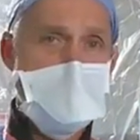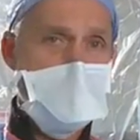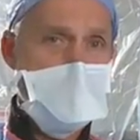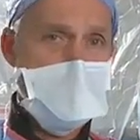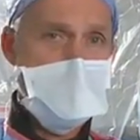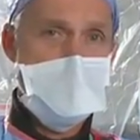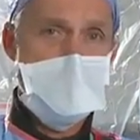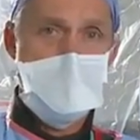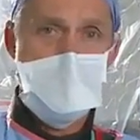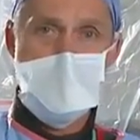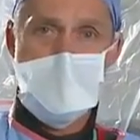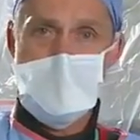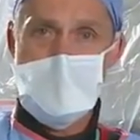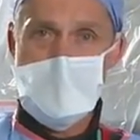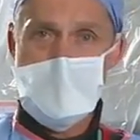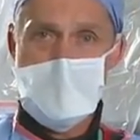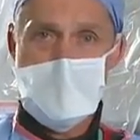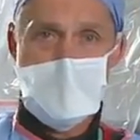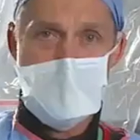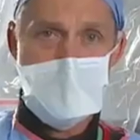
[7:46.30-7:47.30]
one
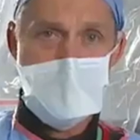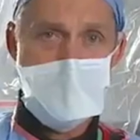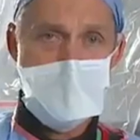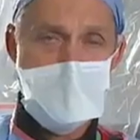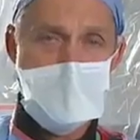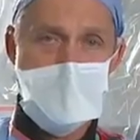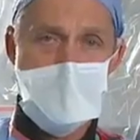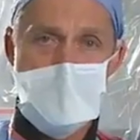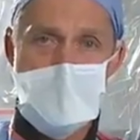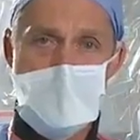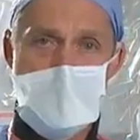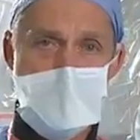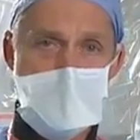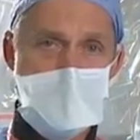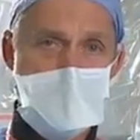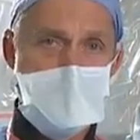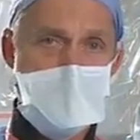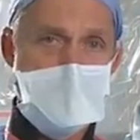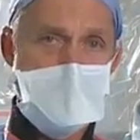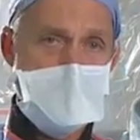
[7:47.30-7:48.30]
2D
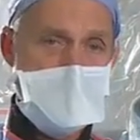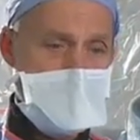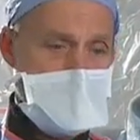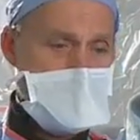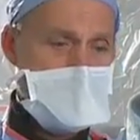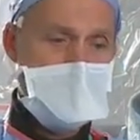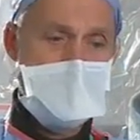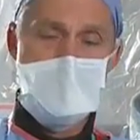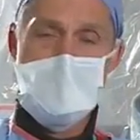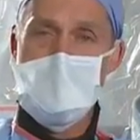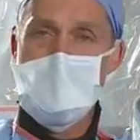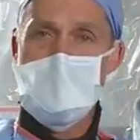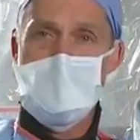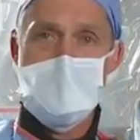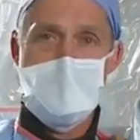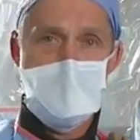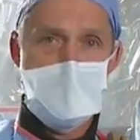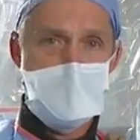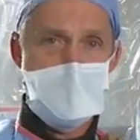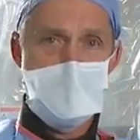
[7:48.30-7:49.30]
ultrasound image, it might
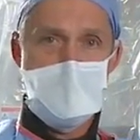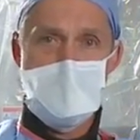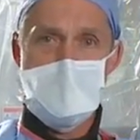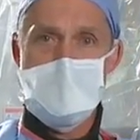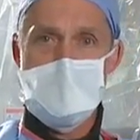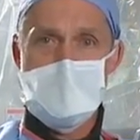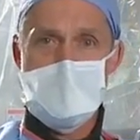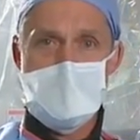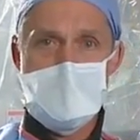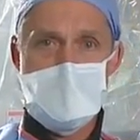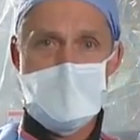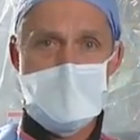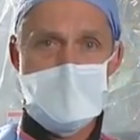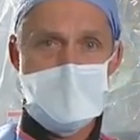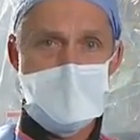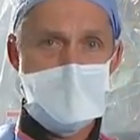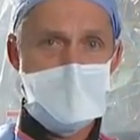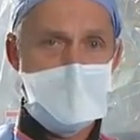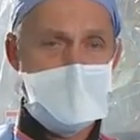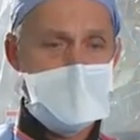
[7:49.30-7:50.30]
look good in one
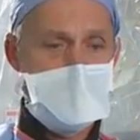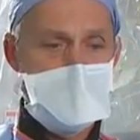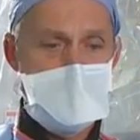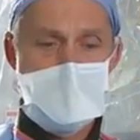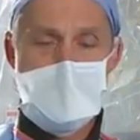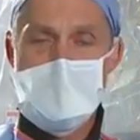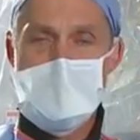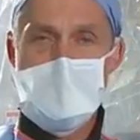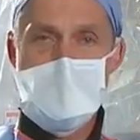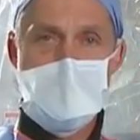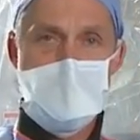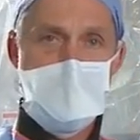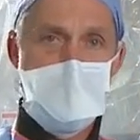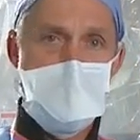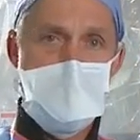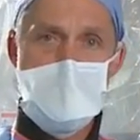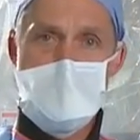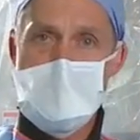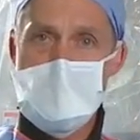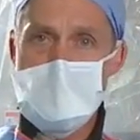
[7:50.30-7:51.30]
image, but in
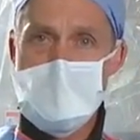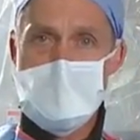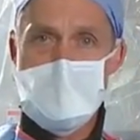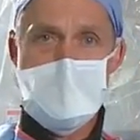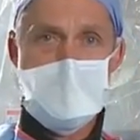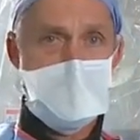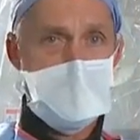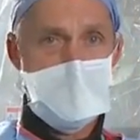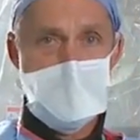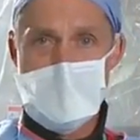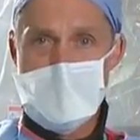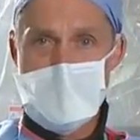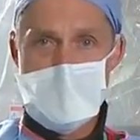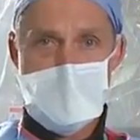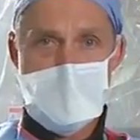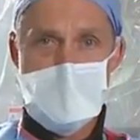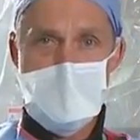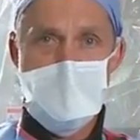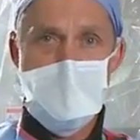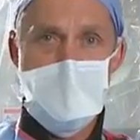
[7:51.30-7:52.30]
another
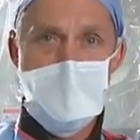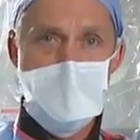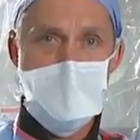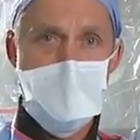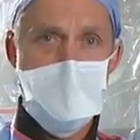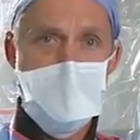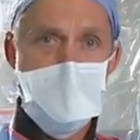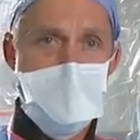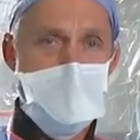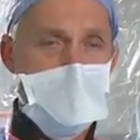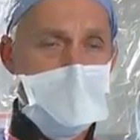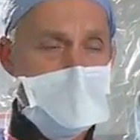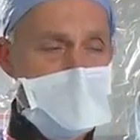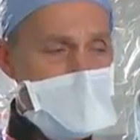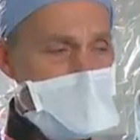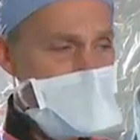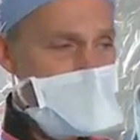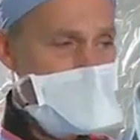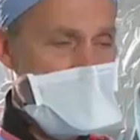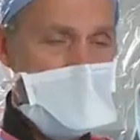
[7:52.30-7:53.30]
perspective, it may be way
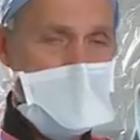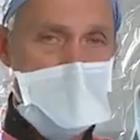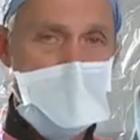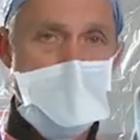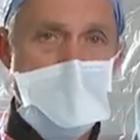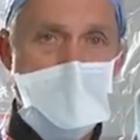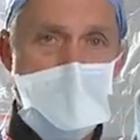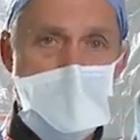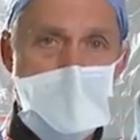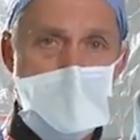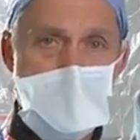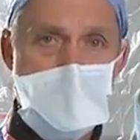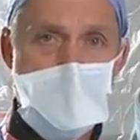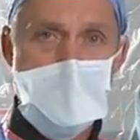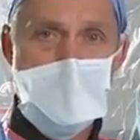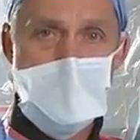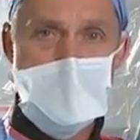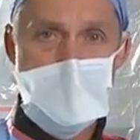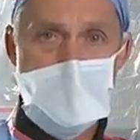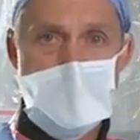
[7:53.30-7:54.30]
off, and then we
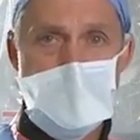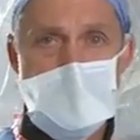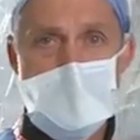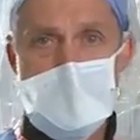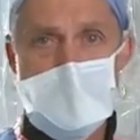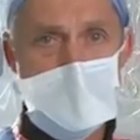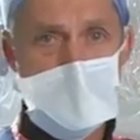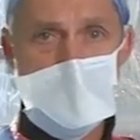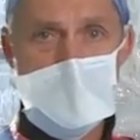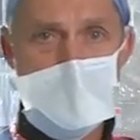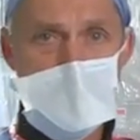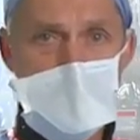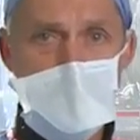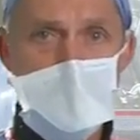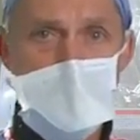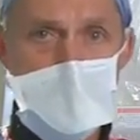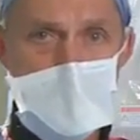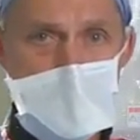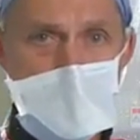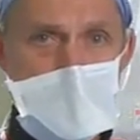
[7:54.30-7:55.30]
try deploying it and we